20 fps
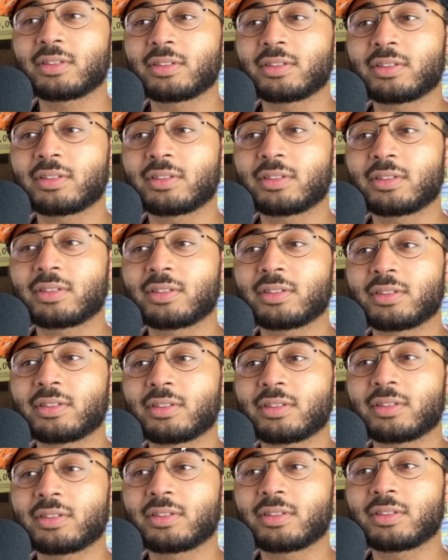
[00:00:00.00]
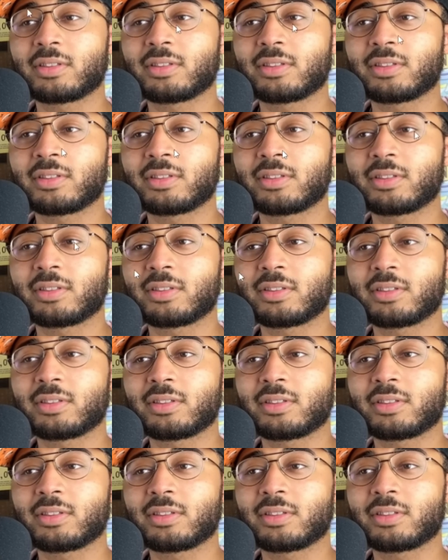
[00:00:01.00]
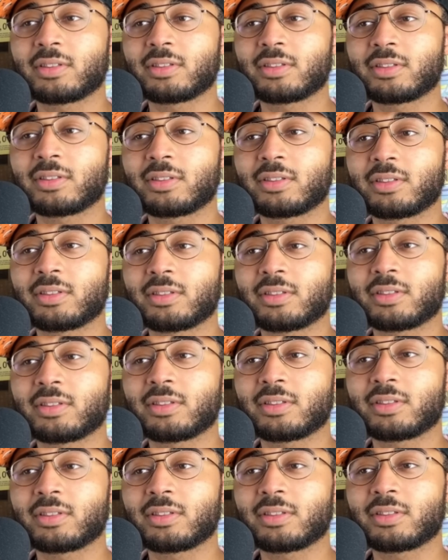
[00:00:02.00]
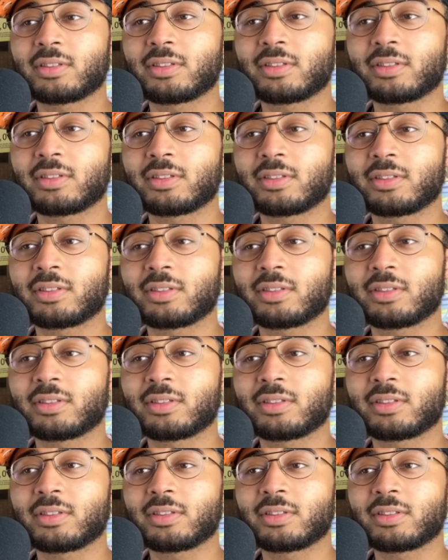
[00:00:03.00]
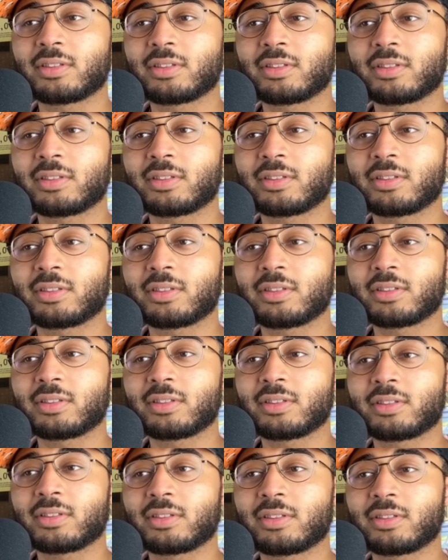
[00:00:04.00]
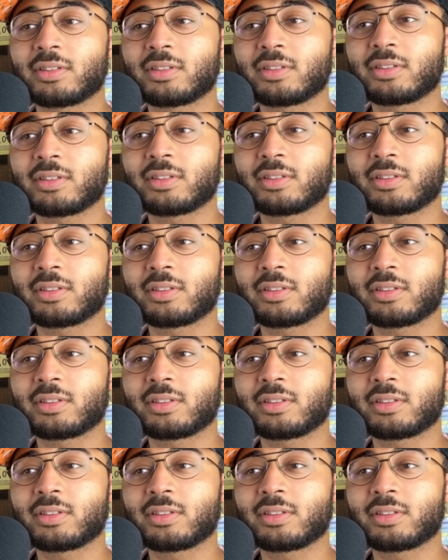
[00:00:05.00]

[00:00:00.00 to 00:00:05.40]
No words are spoken by the person on screen.